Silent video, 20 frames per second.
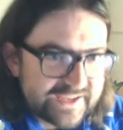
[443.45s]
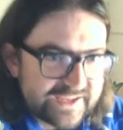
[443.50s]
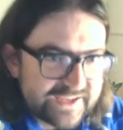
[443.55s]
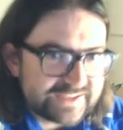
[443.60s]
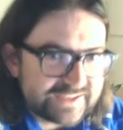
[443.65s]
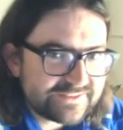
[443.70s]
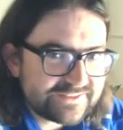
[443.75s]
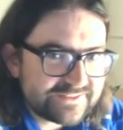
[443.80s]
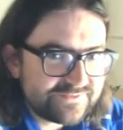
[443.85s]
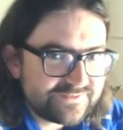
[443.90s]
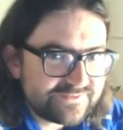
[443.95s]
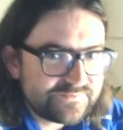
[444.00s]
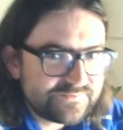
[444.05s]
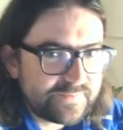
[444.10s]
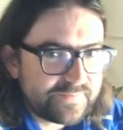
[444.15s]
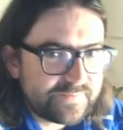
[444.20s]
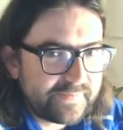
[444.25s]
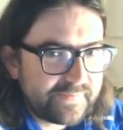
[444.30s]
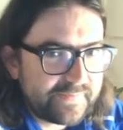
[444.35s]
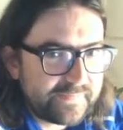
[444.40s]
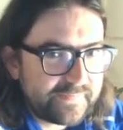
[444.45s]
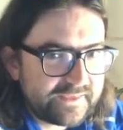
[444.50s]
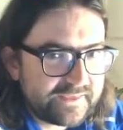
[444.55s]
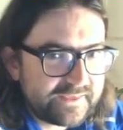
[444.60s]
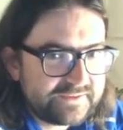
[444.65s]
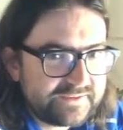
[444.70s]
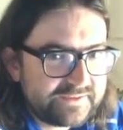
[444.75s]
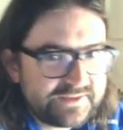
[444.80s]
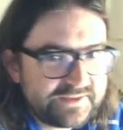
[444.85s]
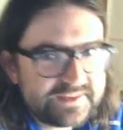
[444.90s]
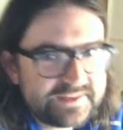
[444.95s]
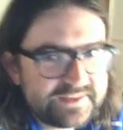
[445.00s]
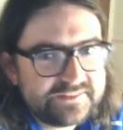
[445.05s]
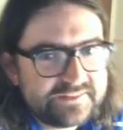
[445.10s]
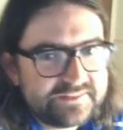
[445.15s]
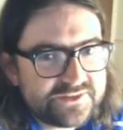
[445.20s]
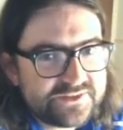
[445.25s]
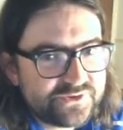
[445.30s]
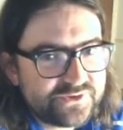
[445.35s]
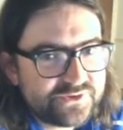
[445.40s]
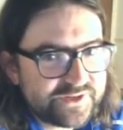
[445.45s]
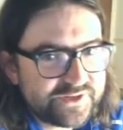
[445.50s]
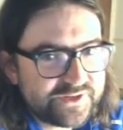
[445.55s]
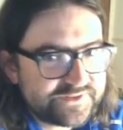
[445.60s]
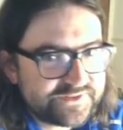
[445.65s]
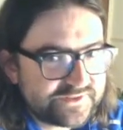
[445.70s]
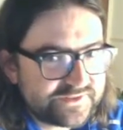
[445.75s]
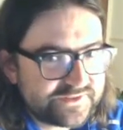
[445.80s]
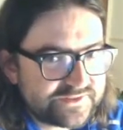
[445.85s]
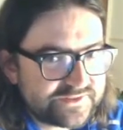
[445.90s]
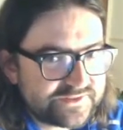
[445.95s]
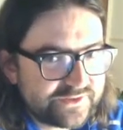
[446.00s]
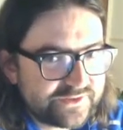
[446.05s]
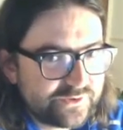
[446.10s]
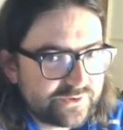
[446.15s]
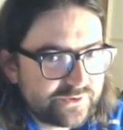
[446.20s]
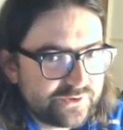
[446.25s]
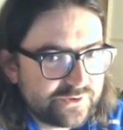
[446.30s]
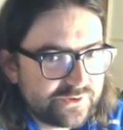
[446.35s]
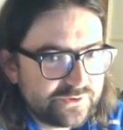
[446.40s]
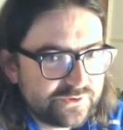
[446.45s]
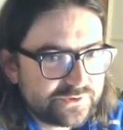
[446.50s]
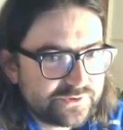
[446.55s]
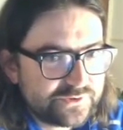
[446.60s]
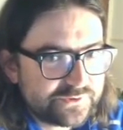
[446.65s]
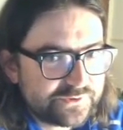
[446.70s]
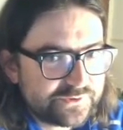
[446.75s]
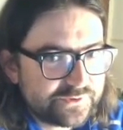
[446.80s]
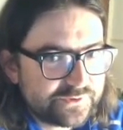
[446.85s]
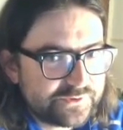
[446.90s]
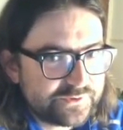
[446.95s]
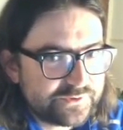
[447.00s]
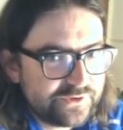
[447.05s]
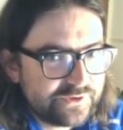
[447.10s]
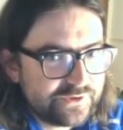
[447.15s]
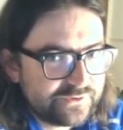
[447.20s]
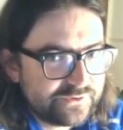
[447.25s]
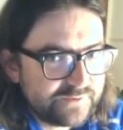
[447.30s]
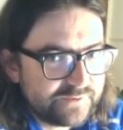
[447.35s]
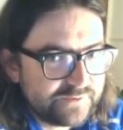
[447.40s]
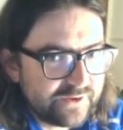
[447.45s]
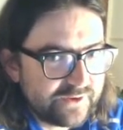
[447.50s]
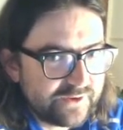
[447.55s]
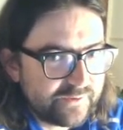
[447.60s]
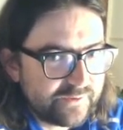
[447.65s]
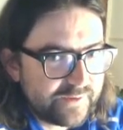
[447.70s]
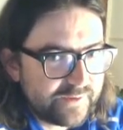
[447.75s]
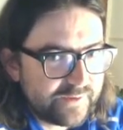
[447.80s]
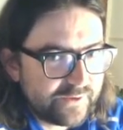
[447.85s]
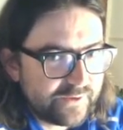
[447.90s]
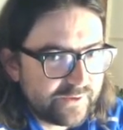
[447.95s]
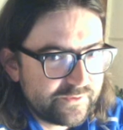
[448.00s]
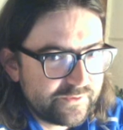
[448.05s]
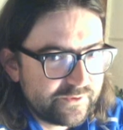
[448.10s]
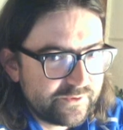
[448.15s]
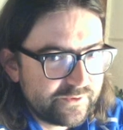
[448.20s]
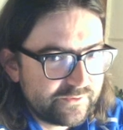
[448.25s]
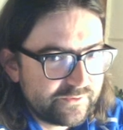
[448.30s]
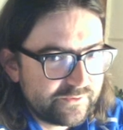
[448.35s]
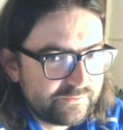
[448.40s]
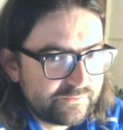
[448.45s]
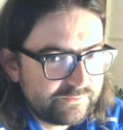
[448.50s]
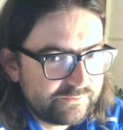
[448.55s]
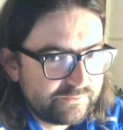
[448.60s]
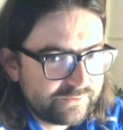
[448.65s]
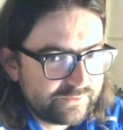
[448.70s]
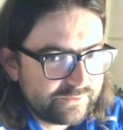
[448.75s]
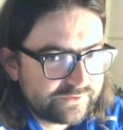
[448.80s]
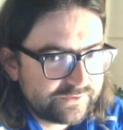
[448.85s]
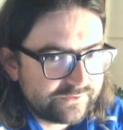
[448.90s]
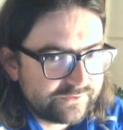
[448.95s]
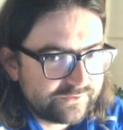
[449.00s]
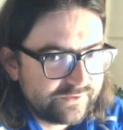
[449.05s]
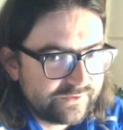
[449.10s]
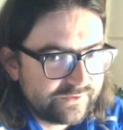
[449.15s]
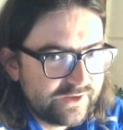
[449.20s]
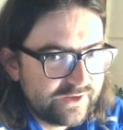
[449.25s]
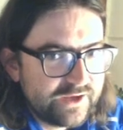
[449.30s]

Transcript: It doesn't, at an initial glance, it doesn't tell you a huge, huge amount about Britain.